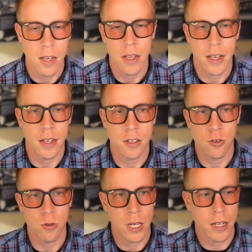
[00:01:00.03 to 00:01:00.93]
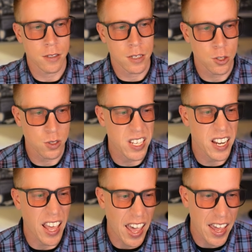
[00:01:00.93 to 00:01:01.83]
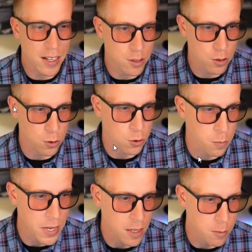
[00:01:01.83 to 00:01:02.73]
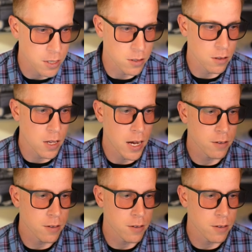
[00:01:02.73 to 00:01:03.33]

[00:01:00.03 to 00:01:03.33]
is you can essentially get ahead on social media, because a lot of